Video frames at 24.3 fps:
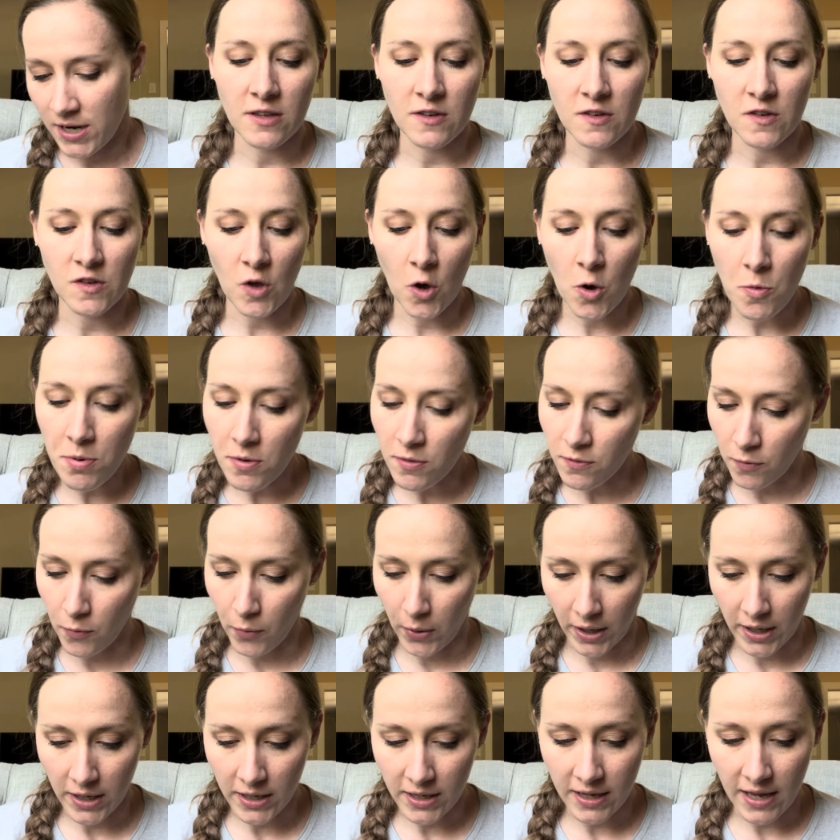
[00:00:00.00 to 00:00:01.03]
The scope of
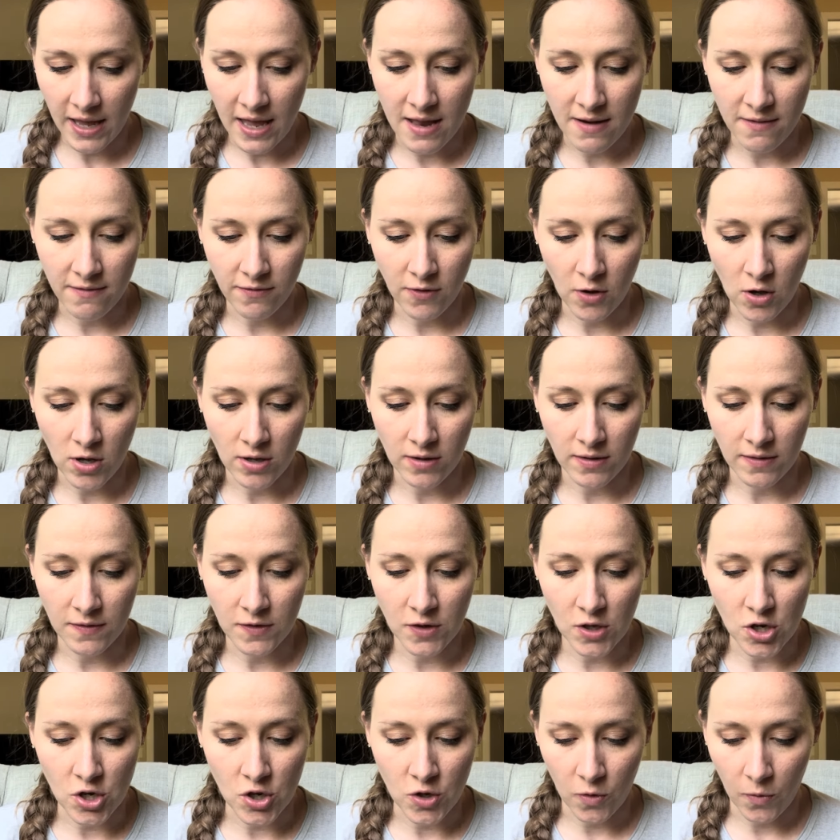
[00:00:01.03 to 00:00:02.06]
work involves
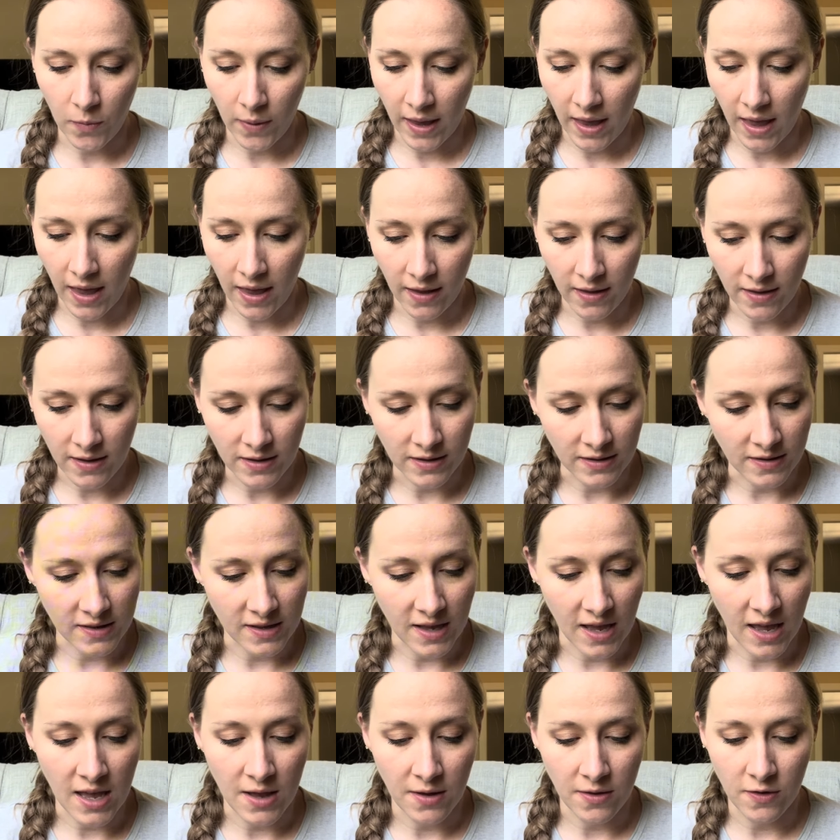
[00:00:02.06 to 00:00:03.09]
doing,
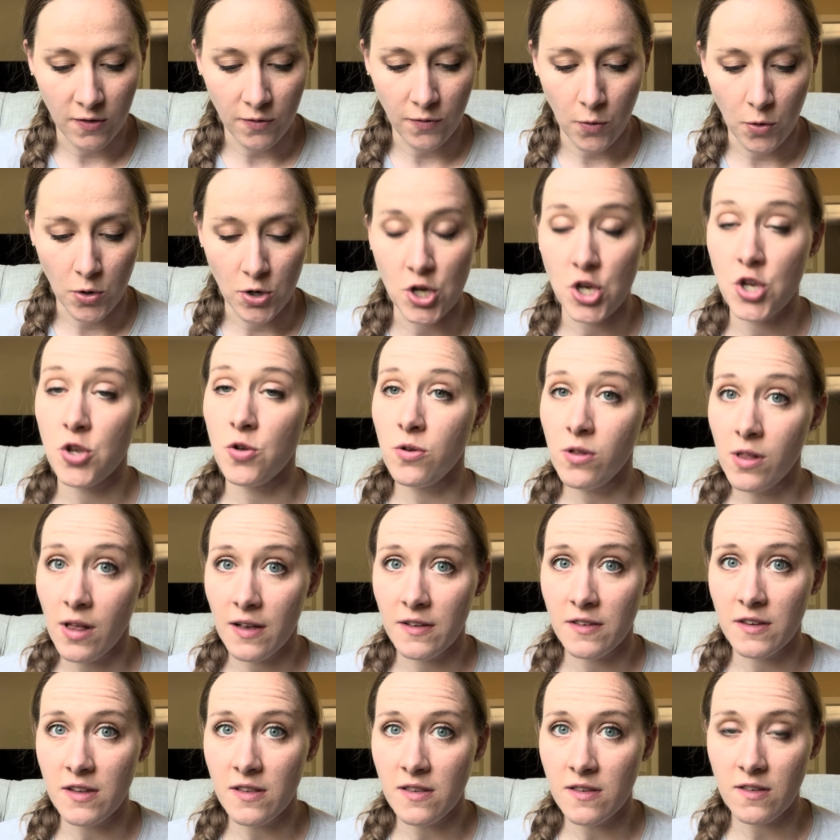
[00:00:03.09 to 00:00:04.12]
it's for 2
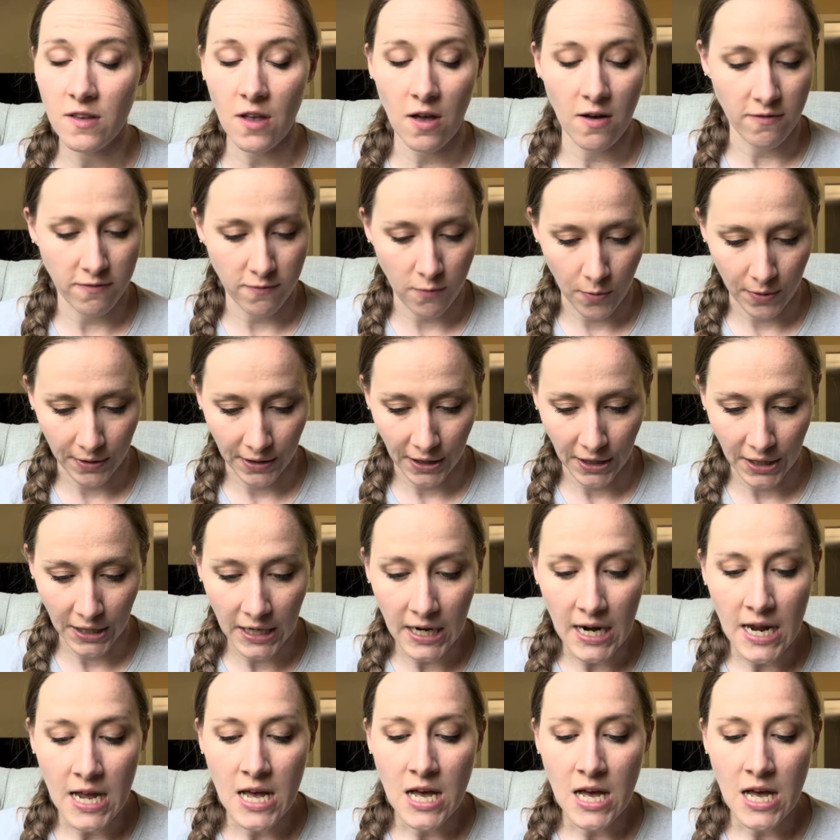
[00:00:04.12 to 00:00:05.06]
closets, a foyer,